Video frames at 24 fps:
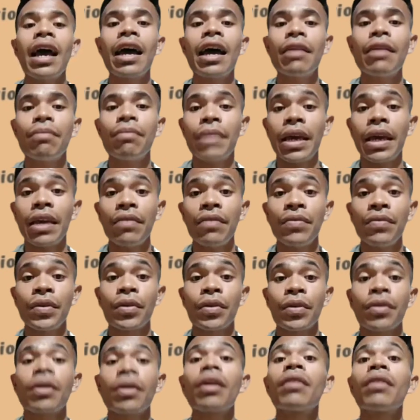and
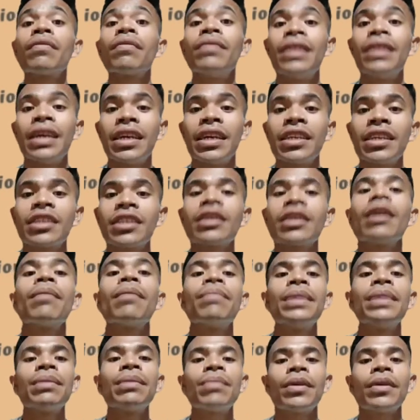behavior of these
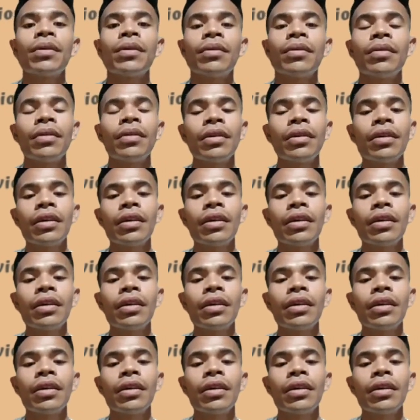people.